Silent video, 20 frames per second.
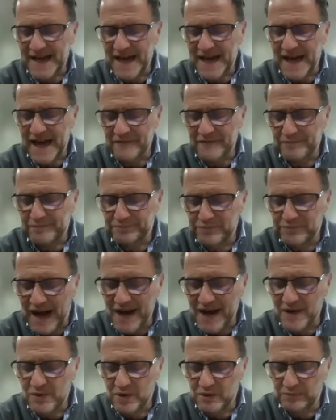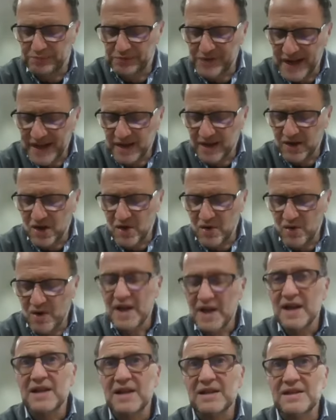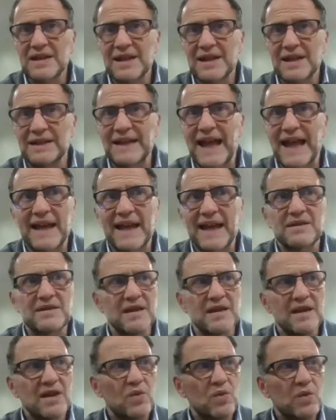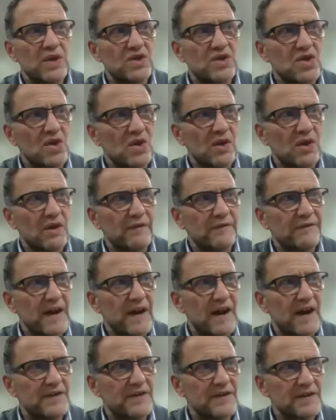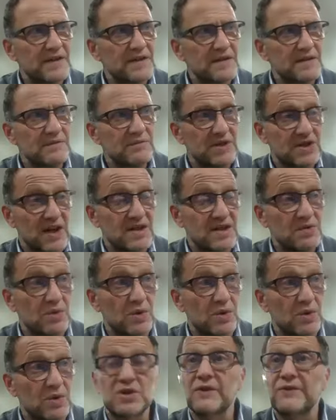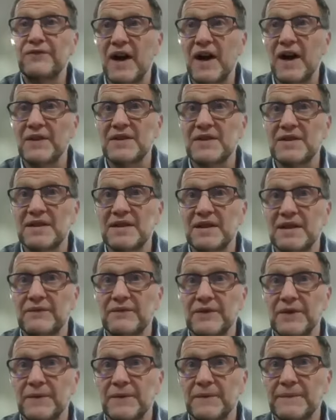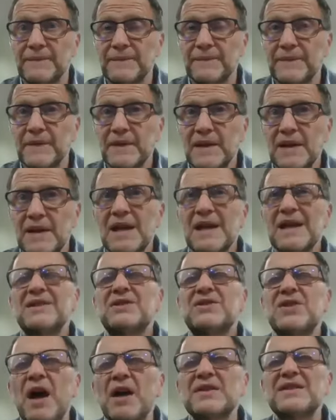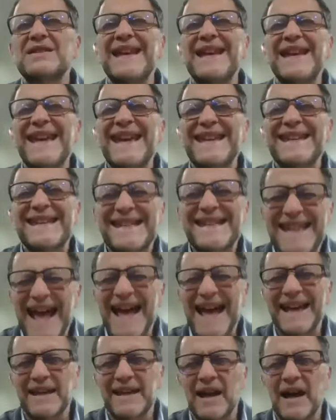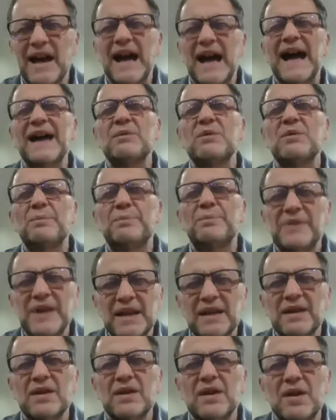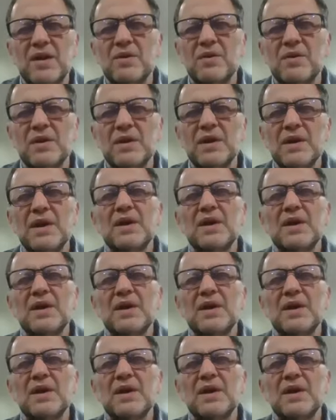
and I, have, I will bring you to the land which your fathers, which I swore to your fathers to give you. Does it say, I will bring you